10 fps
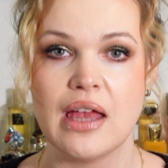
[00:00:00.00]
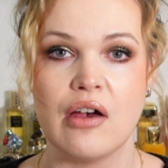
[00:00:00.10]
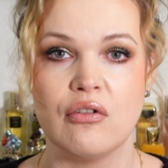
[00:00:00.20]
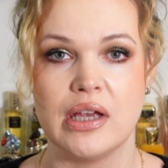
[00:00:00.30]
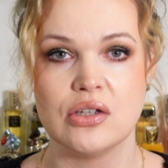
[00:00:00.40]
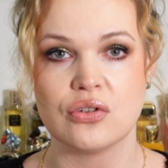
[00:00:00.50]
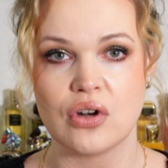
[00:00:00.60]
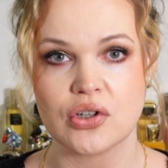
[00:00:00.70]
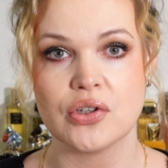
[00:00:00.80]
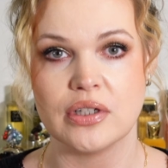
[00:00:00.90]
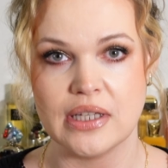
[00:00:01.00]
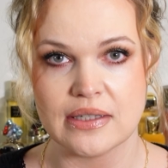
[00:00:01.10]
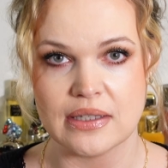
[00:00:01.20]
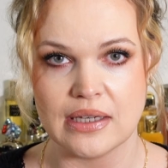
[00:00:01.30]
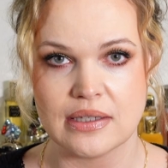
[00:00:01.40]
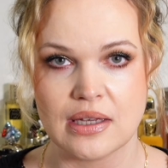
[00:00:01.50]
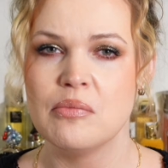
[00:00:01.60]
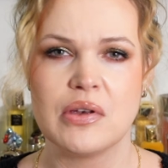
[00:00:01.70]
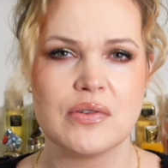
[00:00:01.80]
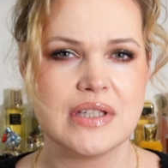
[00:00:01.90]
how I structured this list,
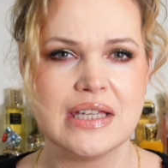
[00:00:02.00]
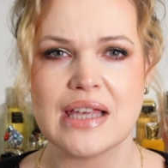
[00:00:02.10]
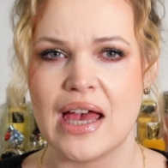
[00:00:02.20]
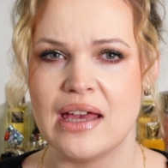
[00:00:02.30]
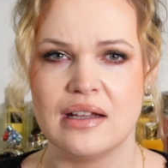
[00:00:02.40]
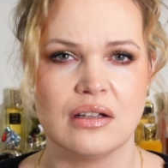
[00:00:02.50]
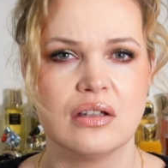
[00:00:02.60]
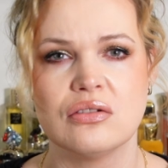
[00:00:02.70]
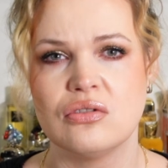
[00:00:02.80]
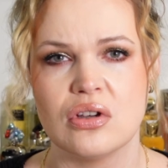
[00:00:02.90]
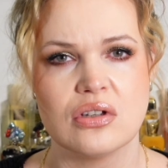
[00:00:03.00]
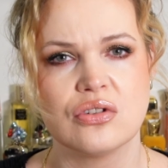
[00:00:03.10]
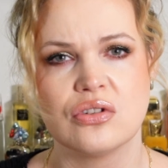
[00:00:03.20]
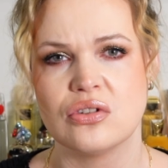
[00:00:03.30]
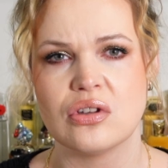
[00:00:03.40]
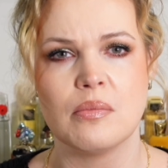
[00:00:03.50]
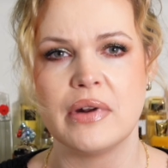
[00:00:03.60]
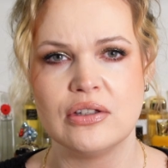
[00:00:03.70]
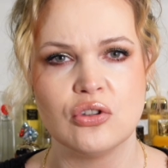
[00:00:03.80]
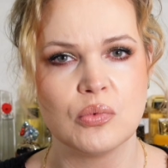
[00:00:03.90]
because these are not just some
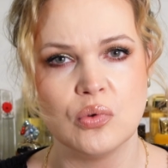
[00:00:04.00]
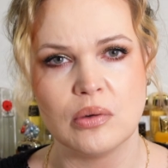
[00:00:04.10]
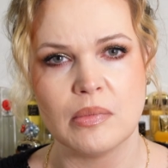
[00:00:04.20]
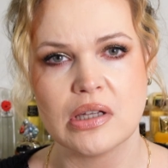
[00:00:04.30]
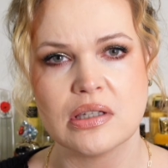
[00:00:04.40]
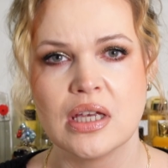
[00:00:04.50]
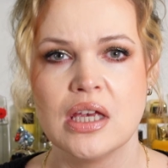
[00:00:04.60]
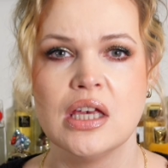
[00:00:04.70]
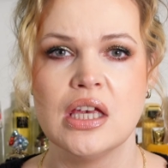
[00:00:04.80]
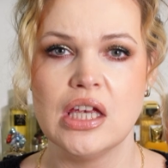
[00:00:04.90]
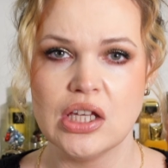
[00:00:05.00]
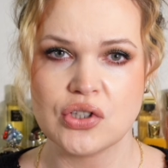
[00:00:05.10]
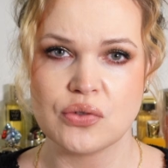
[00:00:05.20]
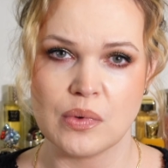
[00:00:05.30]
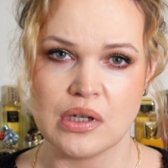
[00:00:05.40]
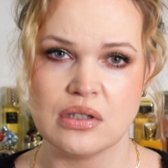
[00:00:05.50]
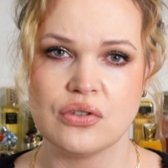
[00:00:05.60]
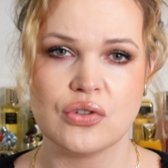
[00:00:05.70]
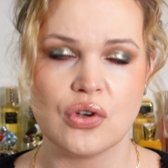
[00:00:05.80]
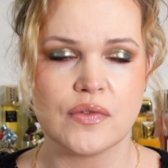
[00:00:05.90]
random gourmands. Each one
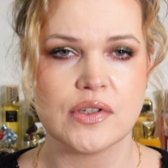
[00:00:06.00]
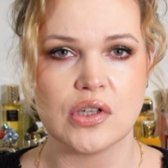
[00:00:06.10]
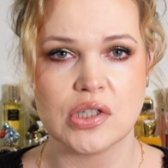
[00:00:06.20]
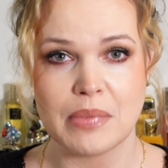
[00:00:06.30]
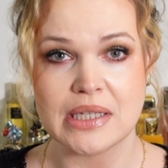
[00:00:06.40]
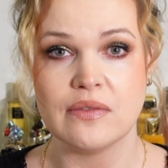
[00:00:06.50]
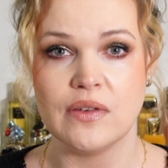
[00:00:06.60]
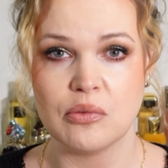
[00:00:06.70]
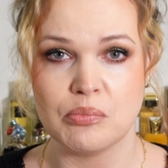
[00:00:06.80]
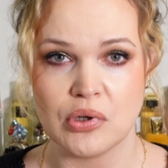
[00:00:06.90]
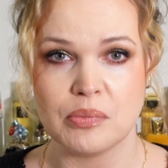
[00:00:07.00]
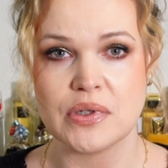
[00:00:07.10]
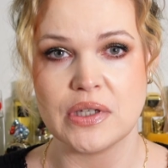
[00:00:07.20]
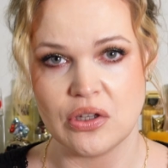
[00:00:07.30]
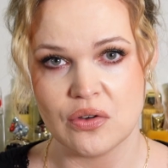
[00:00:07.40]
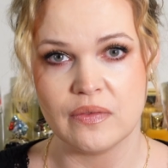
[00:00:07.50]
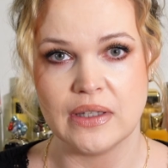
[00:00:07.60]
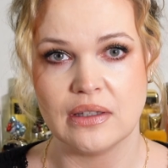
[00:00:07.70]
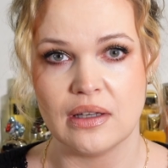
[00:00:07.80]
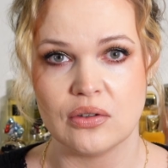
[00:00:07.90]
serves a specific purpose in your
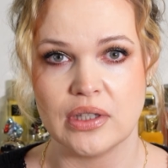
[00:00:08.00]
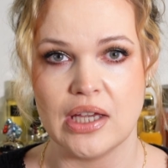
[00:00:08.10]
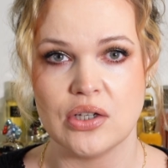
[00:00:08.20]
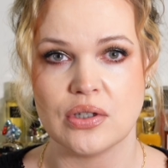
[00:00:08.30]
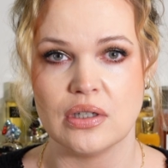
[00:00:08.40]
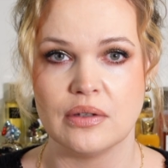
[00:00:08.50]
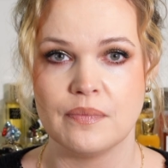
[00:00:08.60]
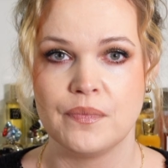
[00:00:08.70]
winter rotation.